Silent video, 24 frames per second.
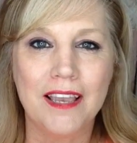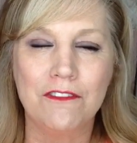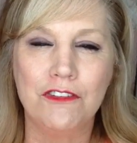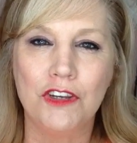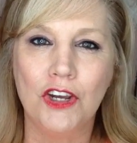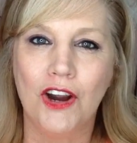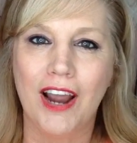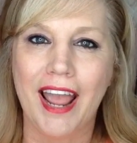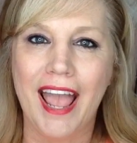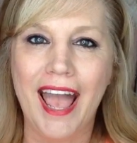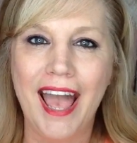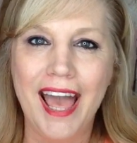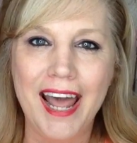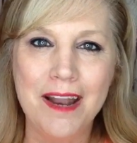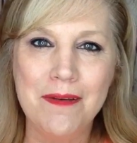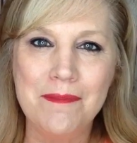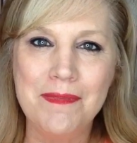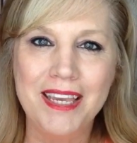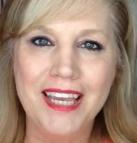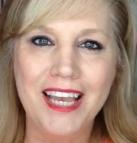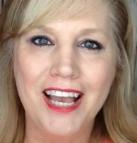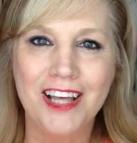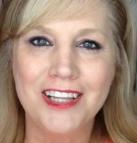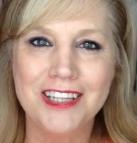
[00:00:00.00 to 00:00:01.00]
If you're ahead of
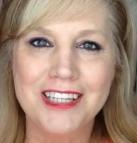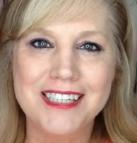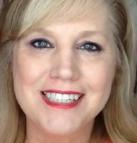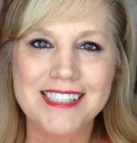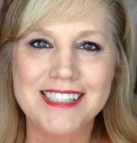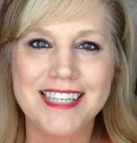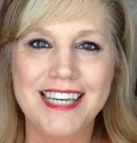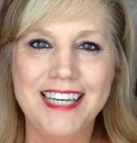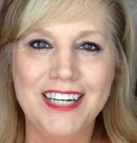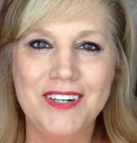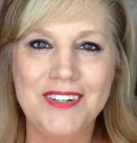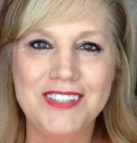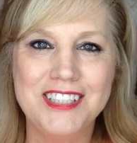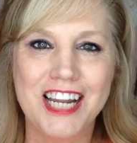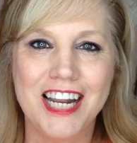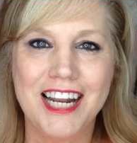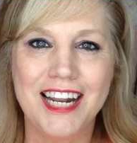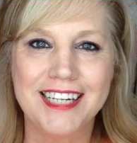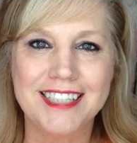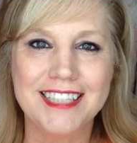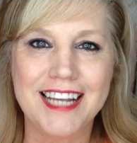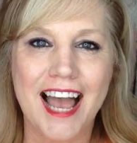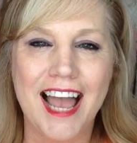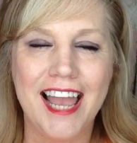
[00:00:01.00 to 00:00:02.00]
me on this
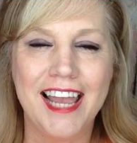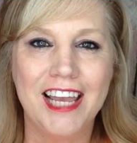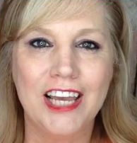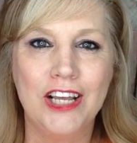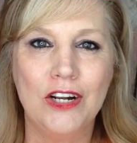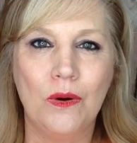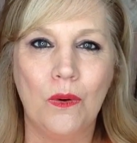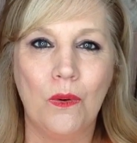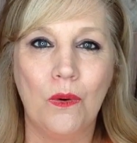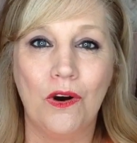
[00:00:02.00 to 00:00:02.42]
ketogenic diet,